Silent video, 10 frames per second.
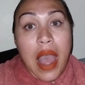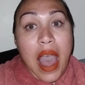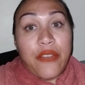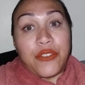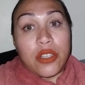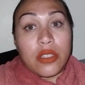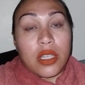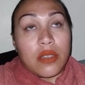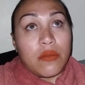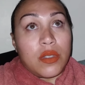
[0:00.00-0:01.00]
After
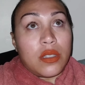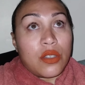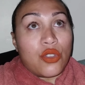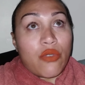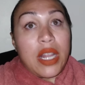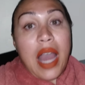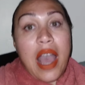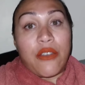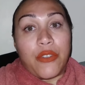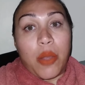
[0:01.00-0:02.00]
the
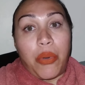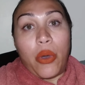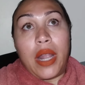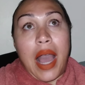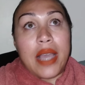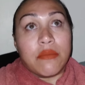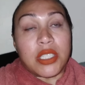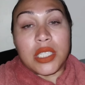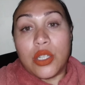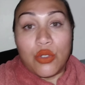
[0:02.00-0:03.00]
3.5 year point, I am
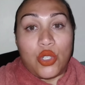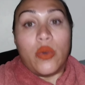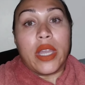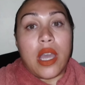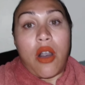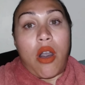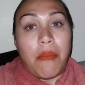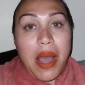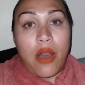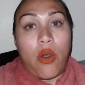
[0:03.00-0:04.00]
still doing it on
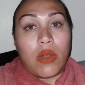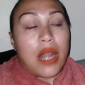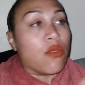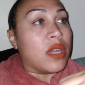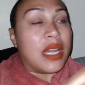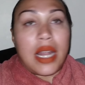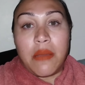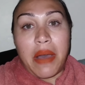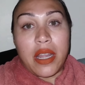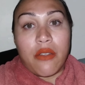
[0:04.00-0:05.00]
my own. I don't need
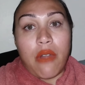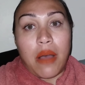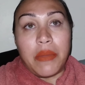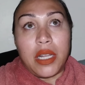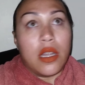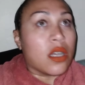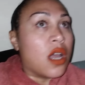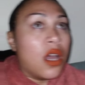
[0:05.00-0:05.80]
anybody around me. Look,